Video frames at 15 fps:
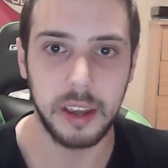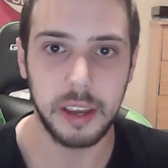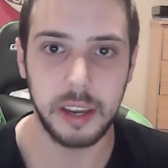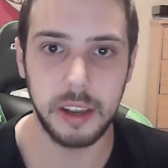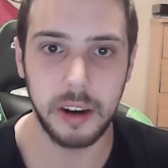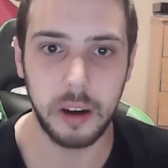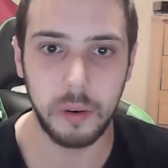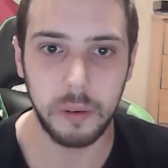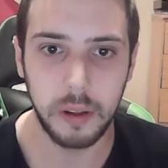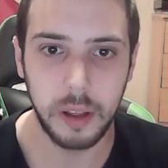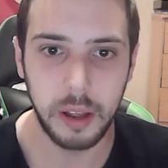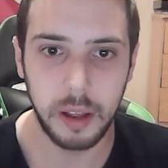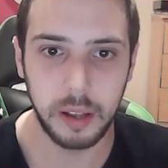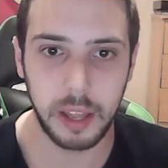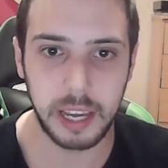You know,
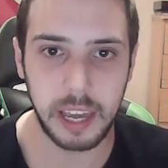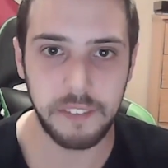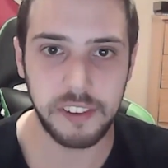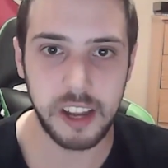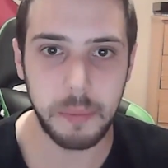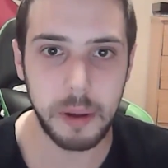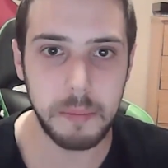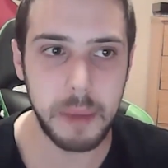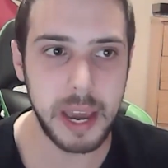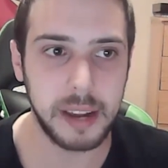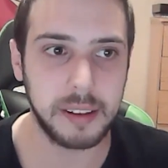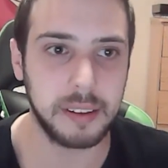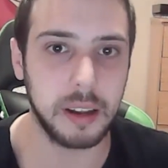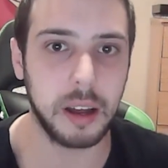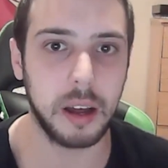like if someone
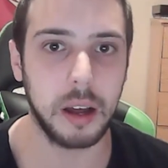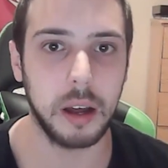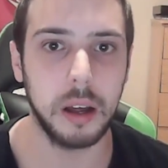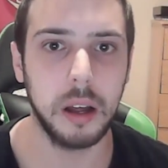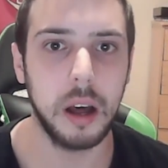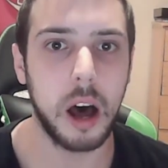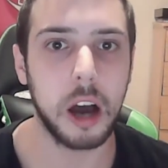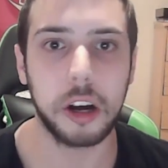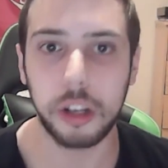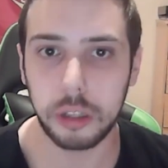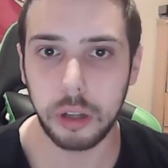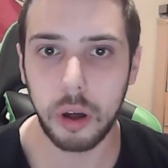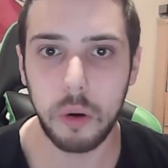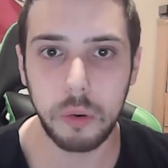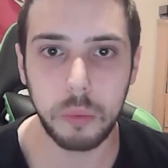makes a
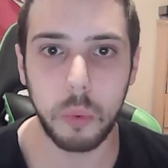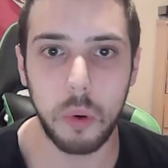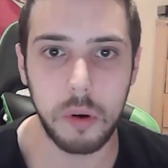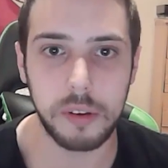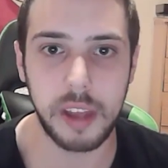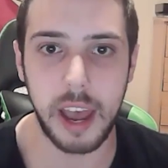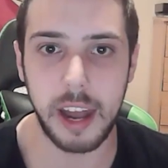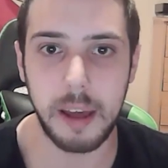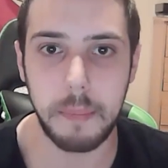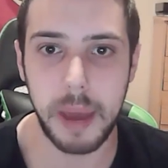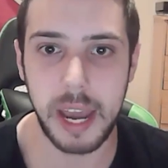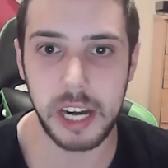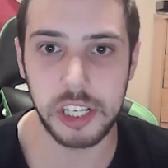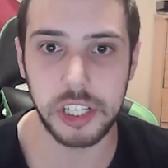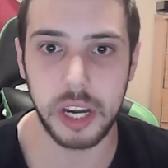Clone Wars
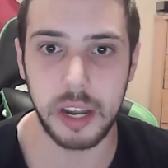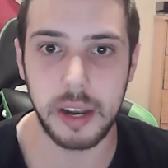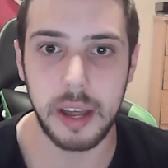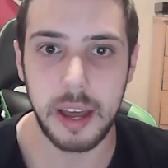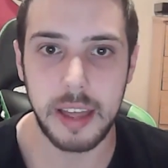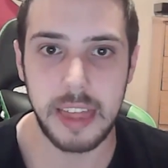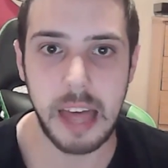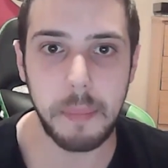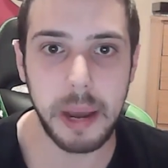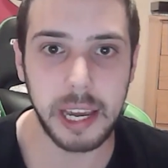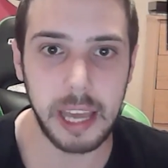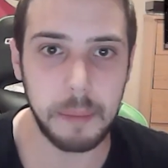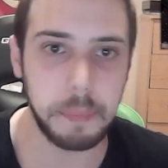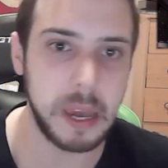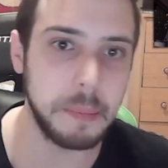animation, that might
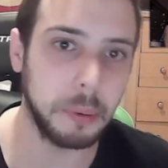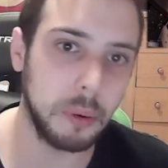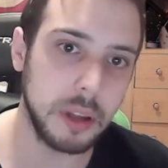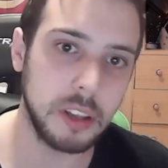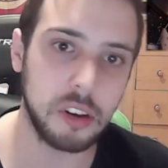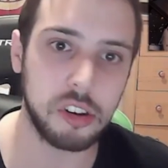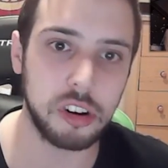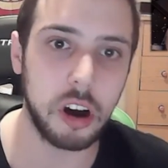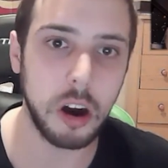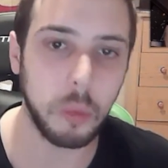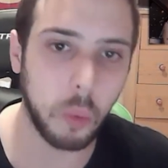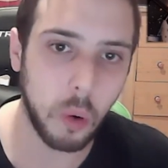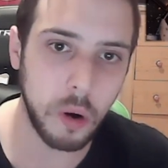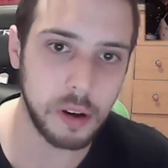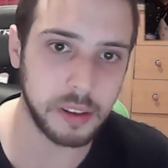get people into Star
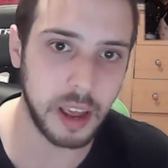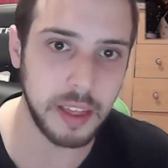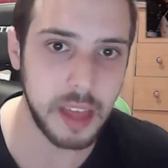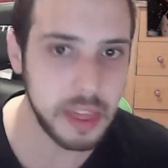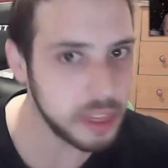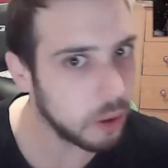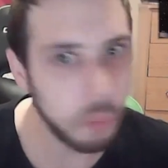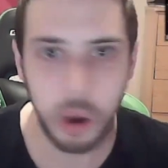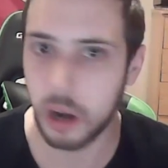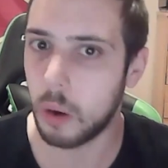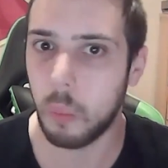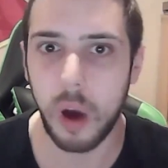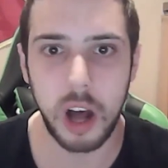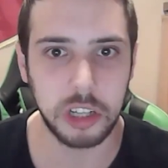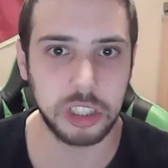Wars and then they'll want to
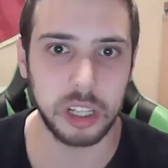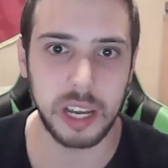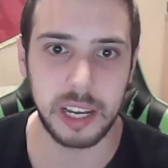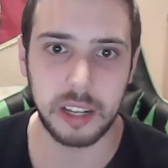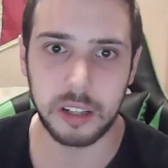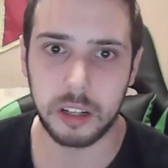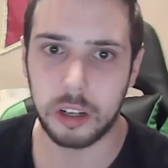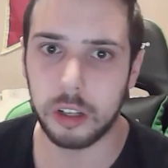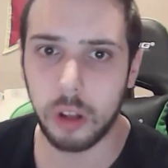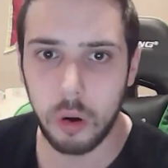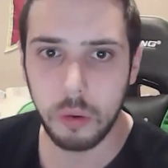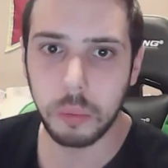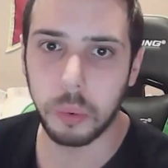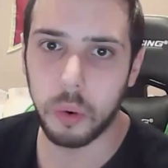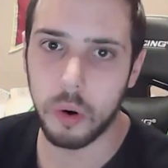watch like
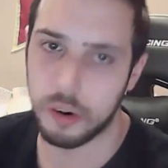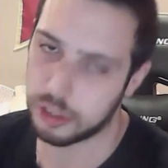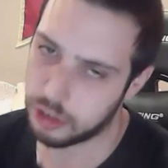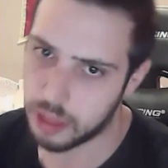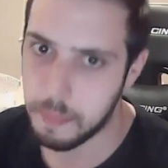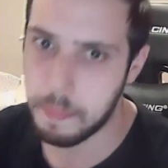Clone Wars or The